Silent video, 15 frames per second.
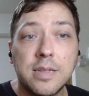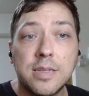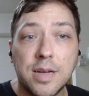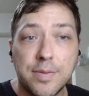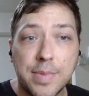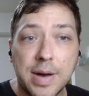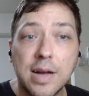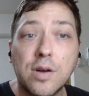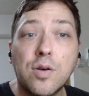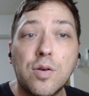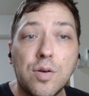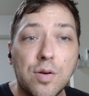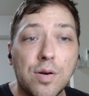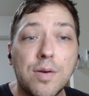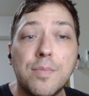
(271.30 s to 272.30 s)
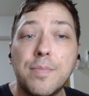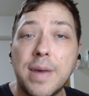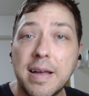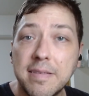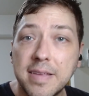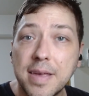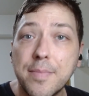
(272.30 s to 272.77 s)
Tamago o
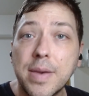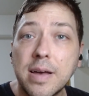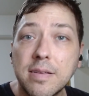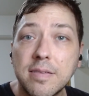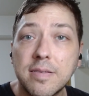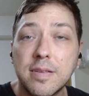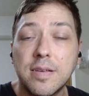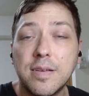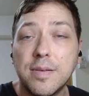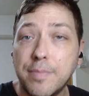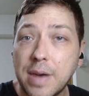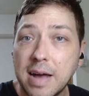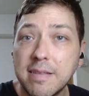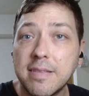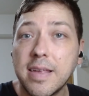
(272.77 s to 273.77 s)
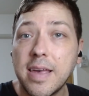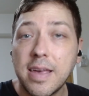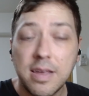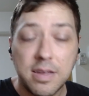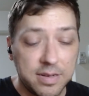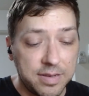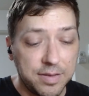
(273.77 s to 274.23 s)
mas
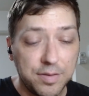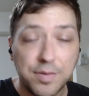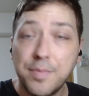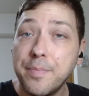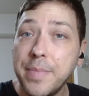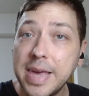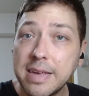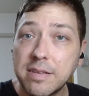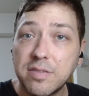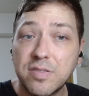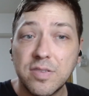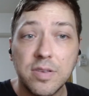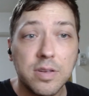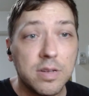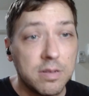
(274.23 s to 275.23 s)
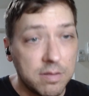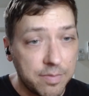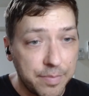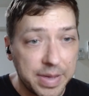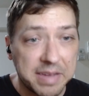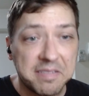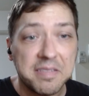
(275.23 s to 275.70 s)
maze to mix,
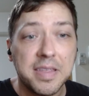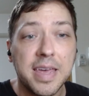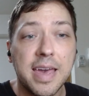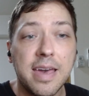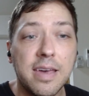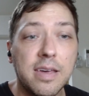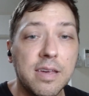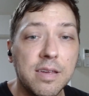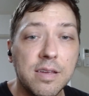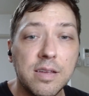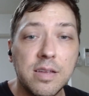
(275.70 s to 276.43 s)
mix the egg.